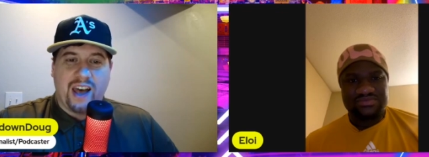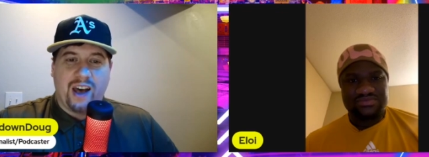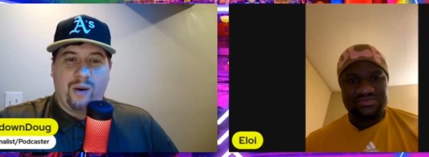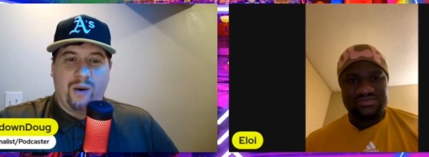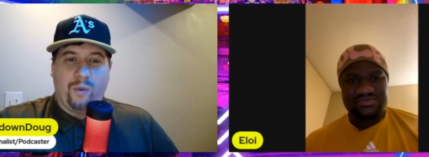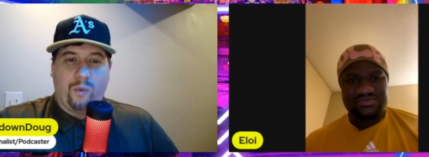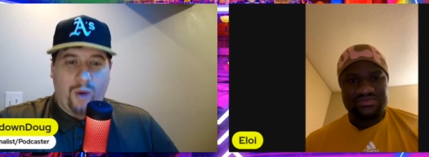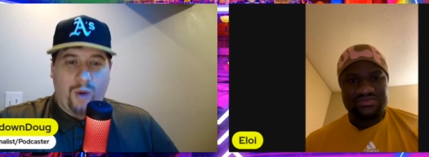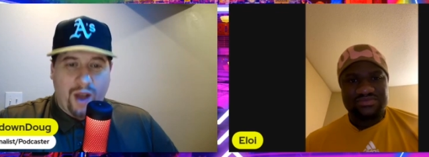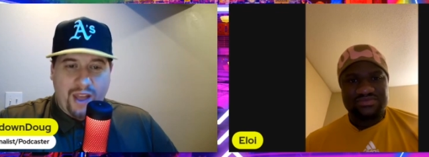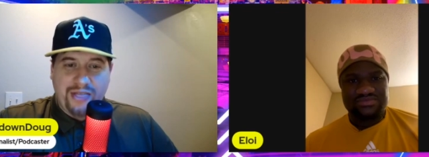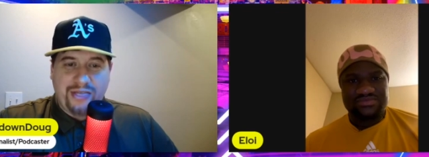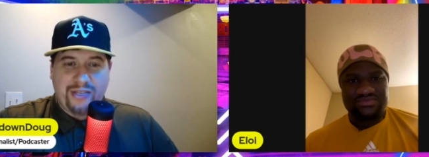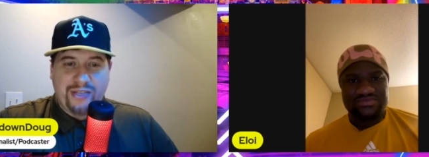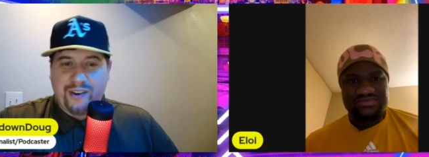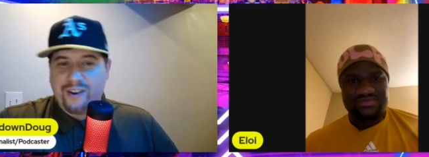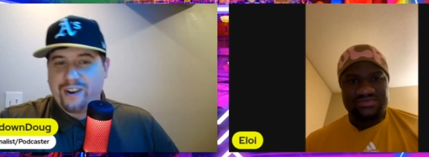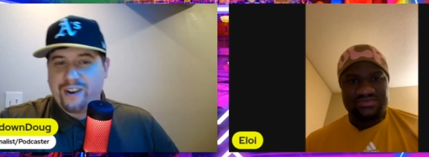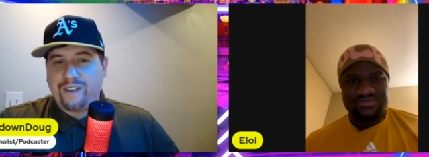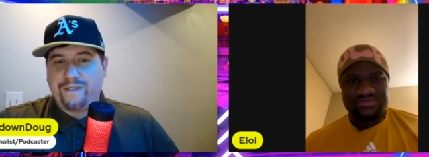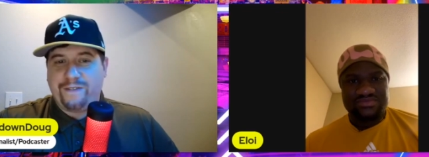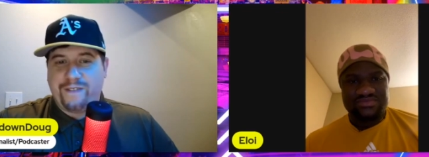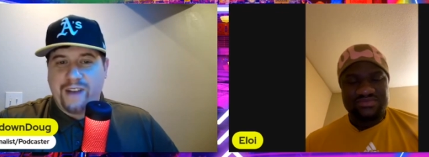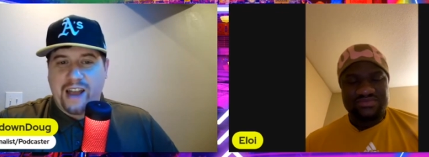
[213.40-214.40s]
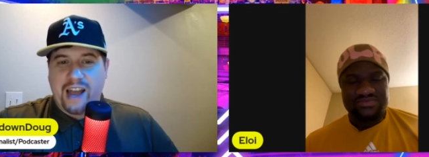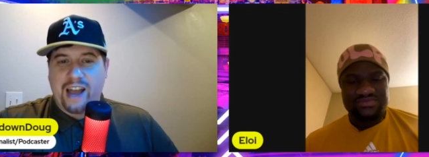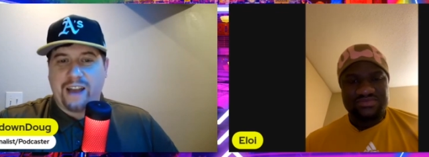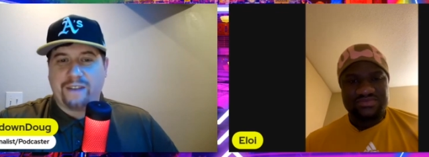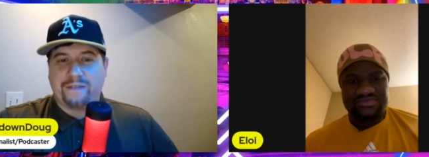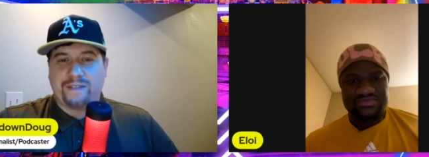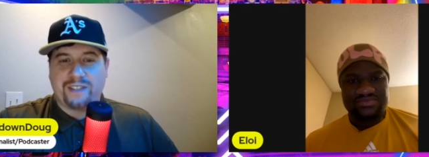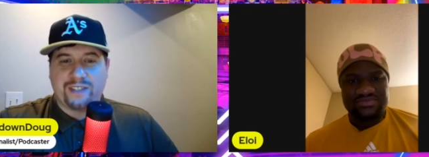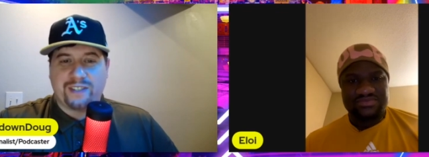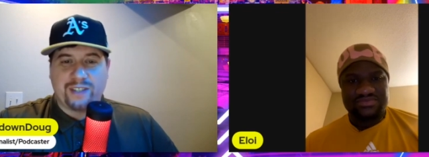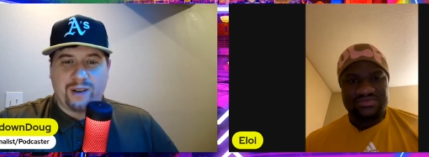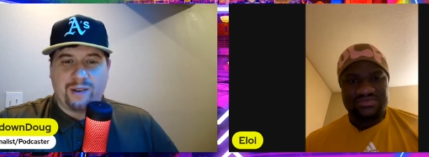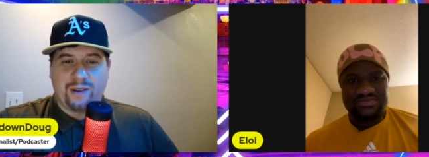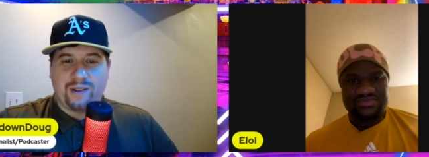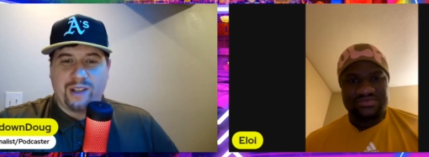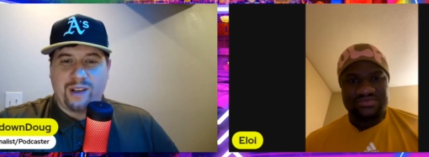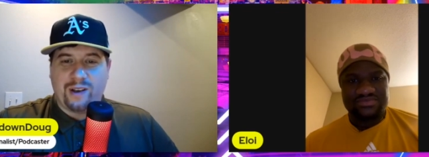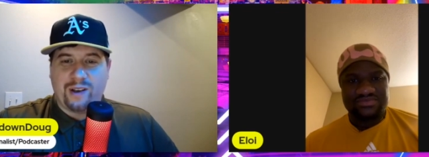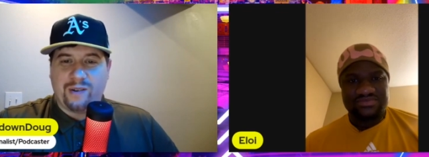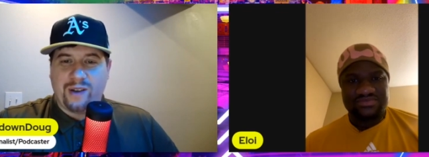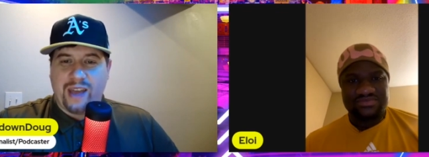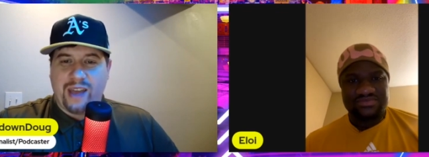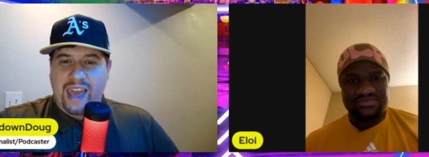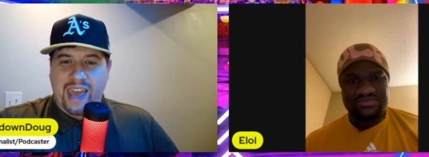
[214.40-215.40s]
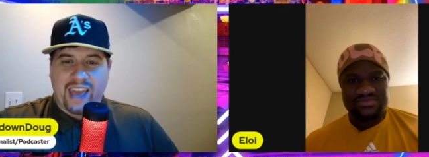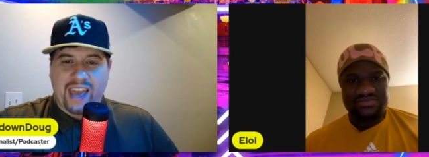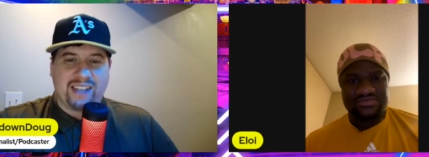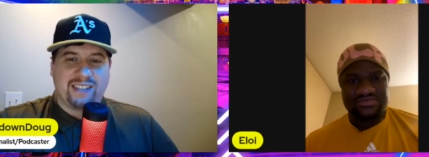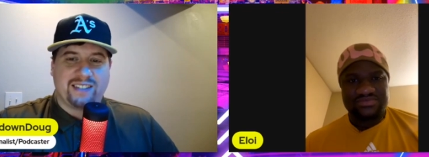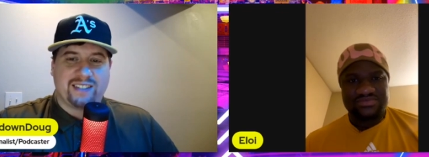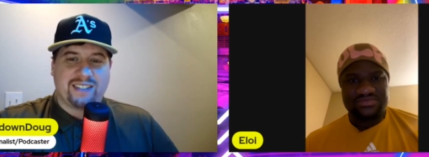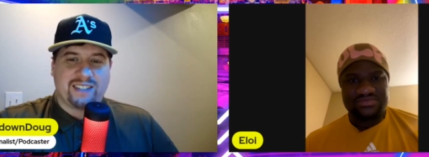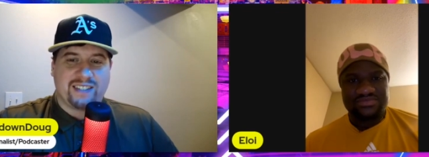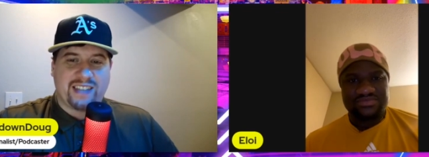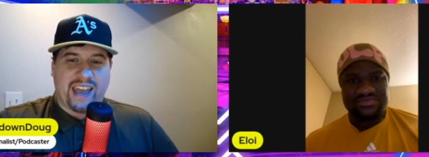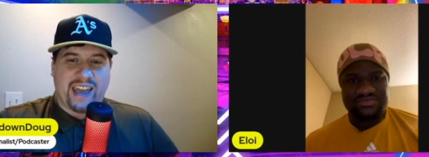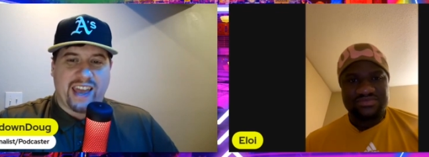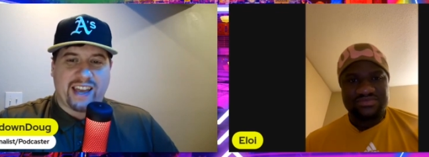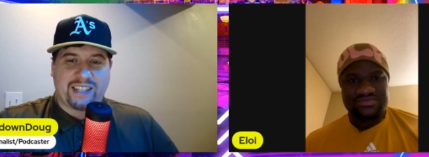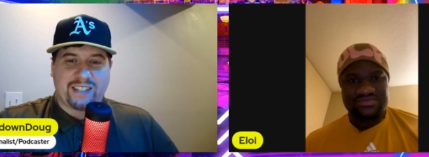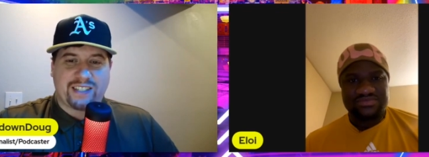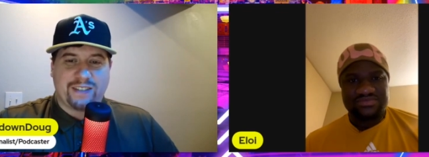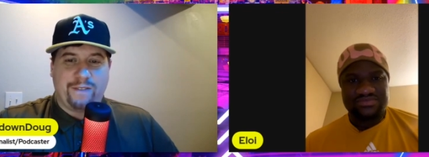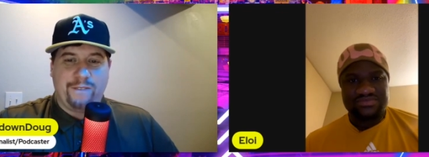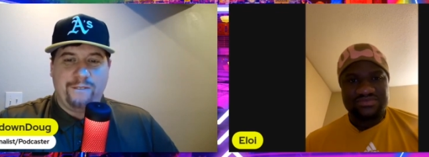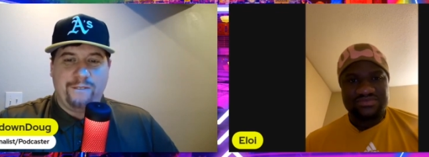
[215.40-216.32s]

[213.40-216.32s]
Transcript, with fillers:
Speaker 1: 135 solo, eight sacks,